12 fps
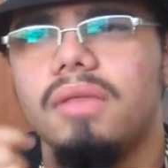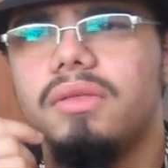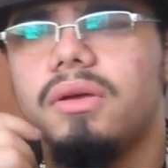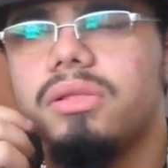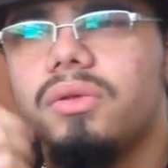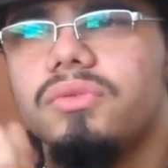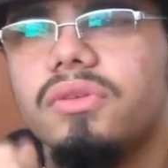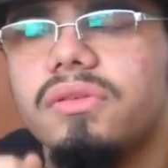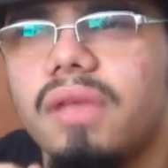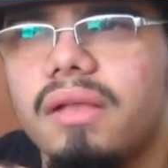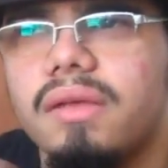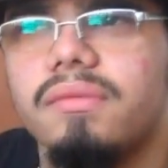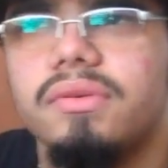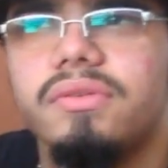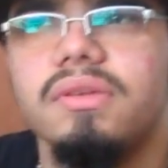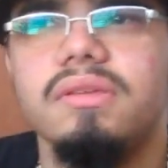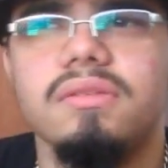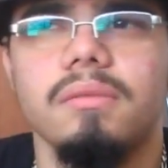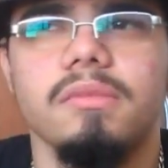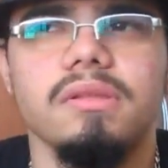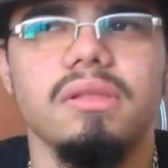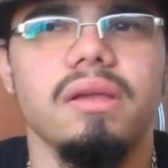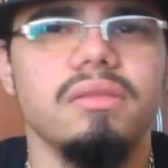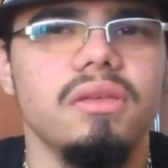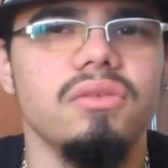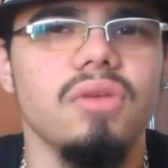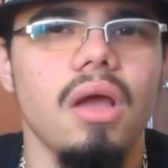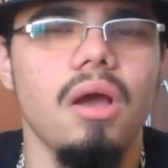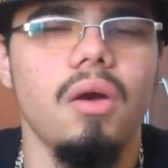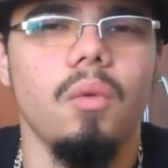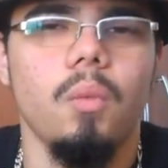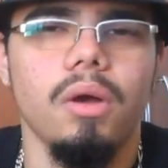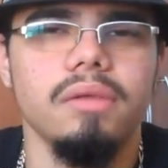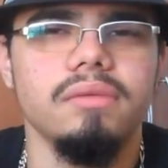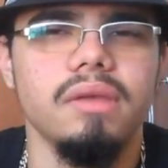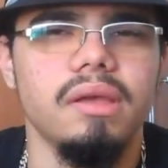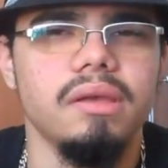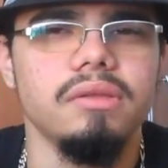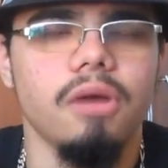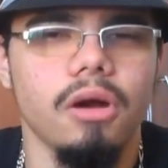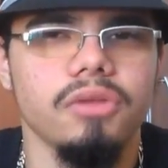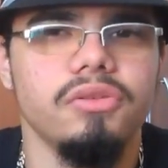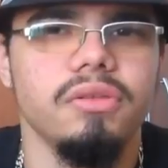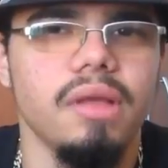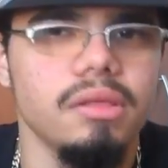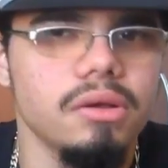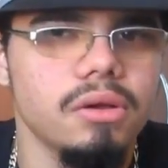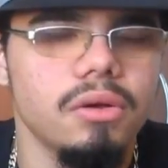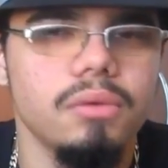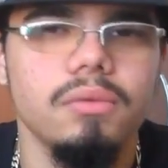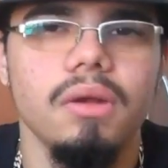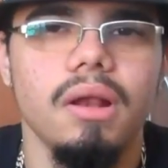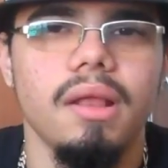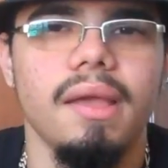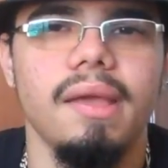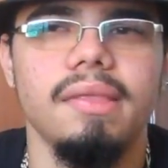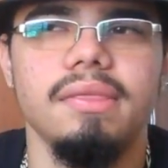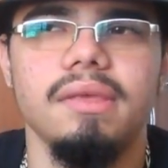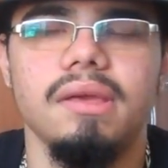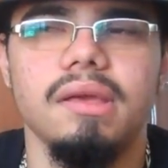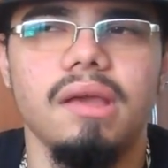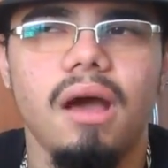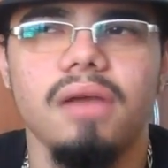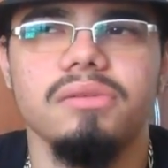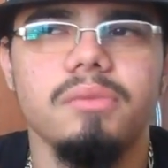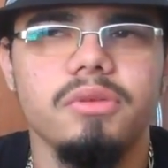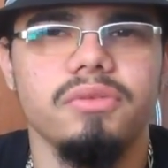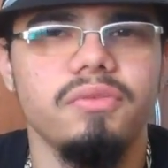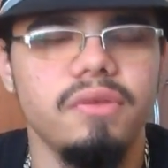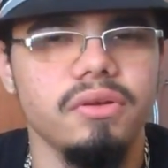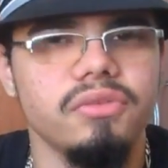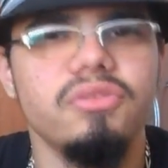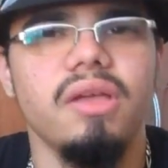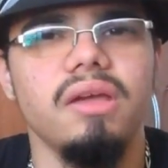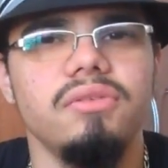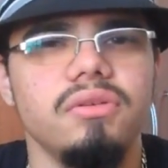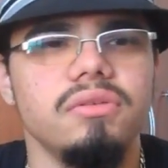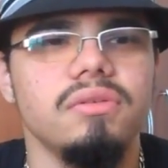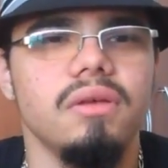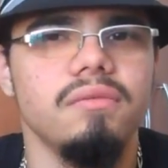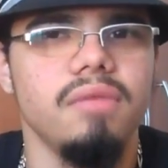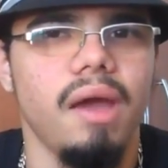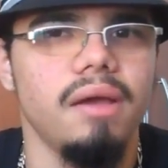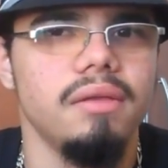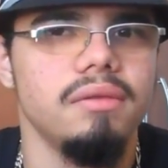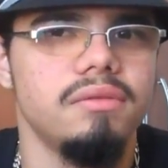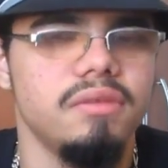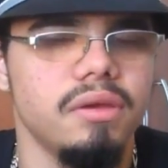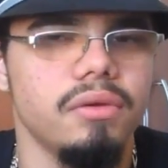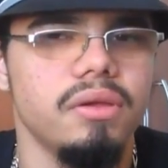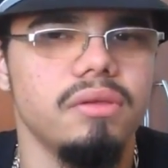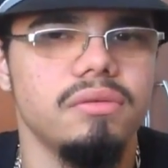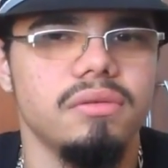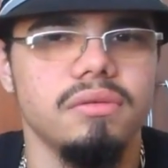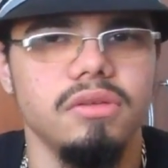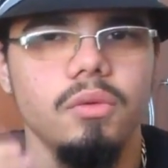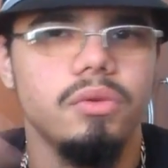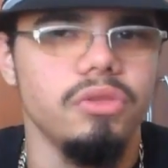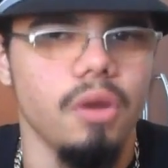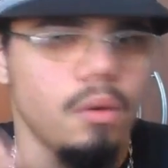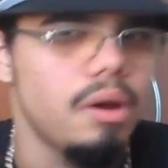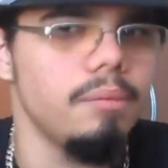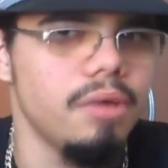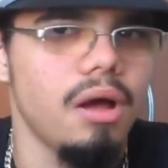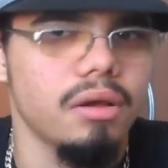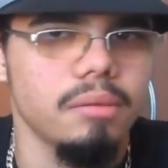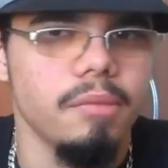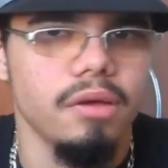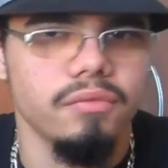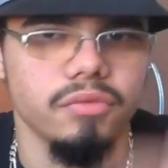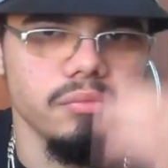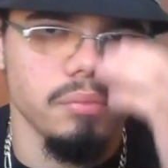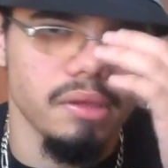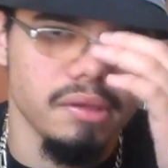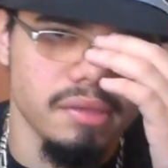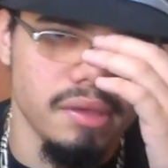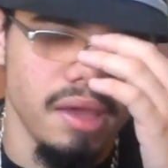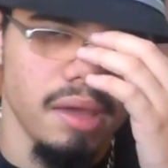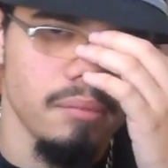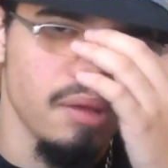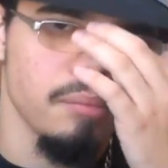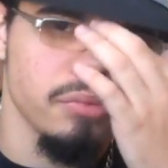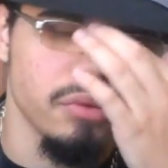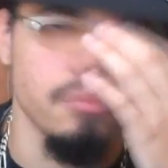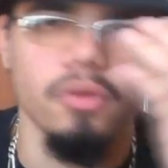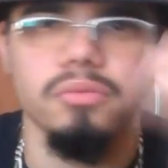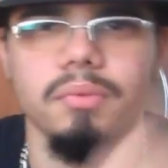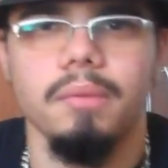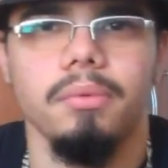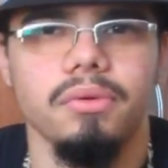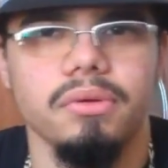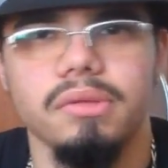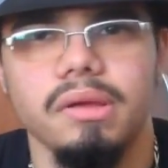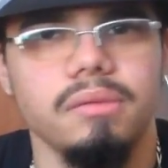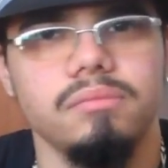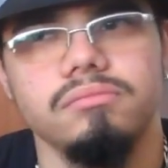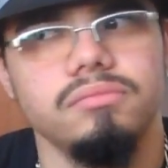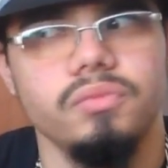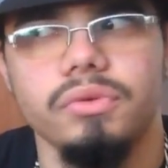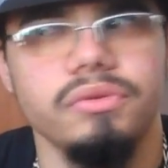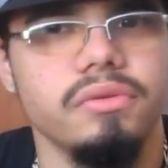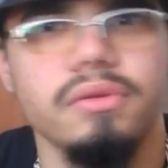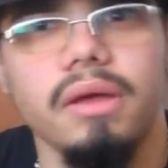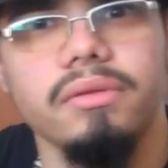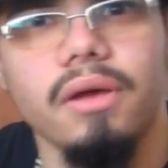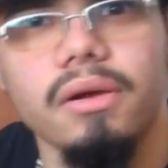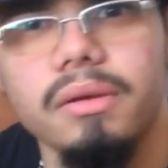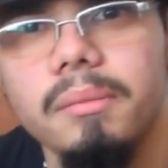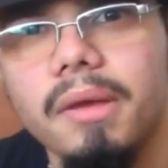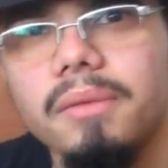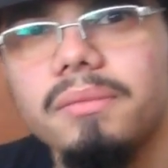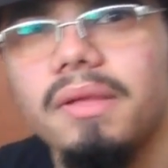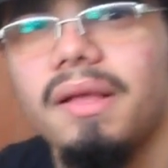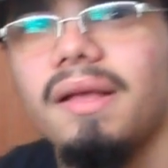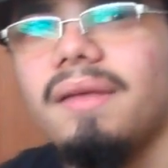The closest I'd ever seen something like this was in Artanelico, in the Cosmosphere stages of that series. You would know what I'm talking about if you've played the game. I'm sure most people are like, what's this guy talking about?